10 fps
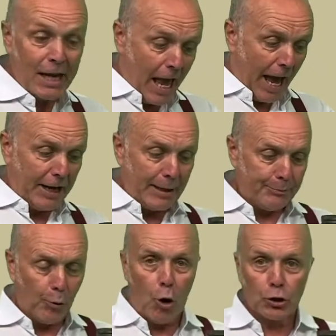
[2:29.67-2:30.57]
and I
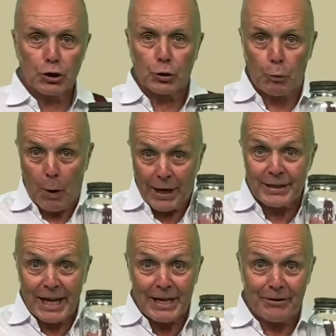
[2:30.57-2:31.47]
bought
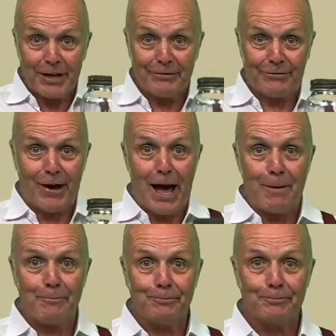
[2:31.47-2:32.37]
Gwerneirin
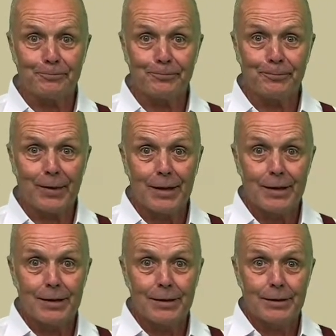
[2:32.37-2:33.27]
Farm.
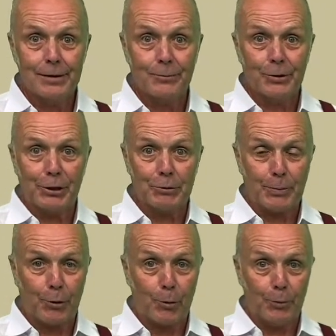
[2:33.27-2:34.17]
But there was a
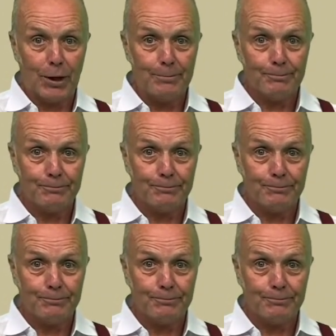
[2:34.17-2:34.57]
problem.